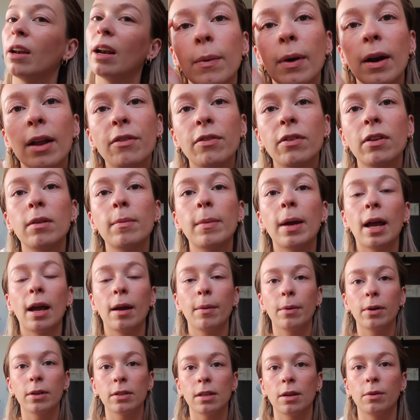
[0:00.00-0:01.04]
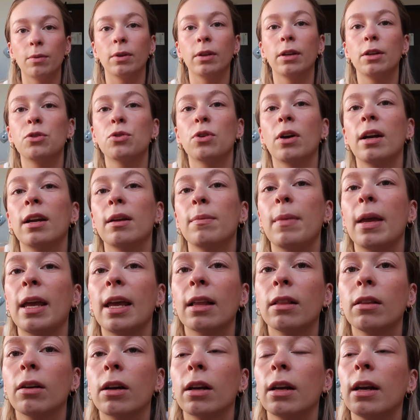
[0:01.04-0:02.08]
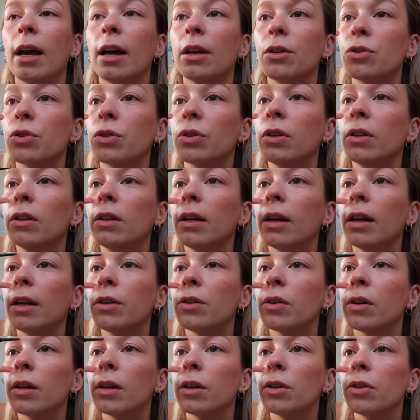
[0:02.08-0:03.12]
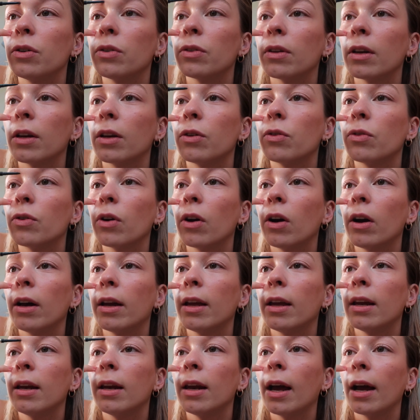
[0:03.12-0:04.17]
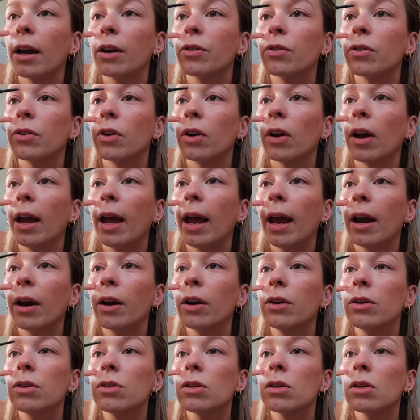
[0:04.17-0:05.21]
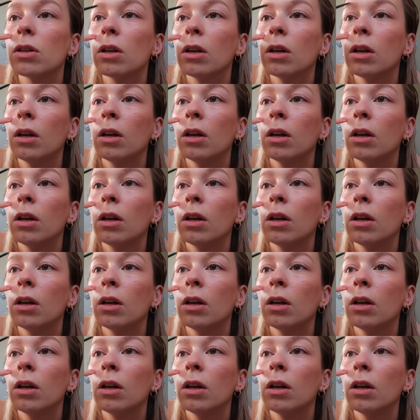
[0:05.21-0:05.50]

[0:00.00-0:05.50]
And when I fill in my eyebrows, I really try to make it look natural, and I try to just like draw in extra hairs